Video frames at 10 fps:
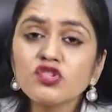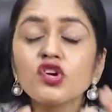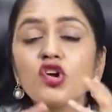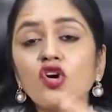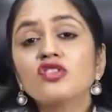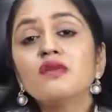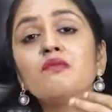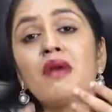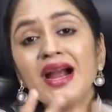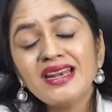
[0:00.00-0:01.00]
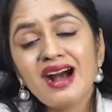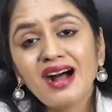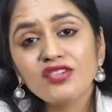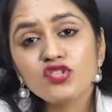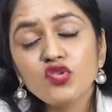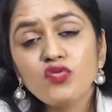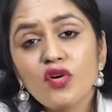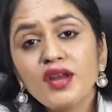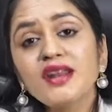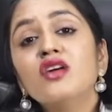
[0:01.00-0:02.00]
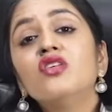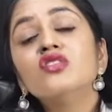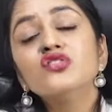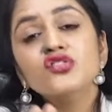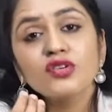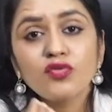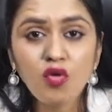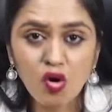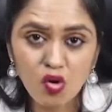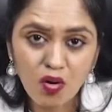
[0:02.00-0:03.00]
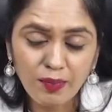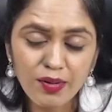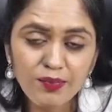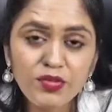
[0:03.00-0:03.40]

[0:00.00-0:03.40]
your doctor might ask you for an urgent follow-up.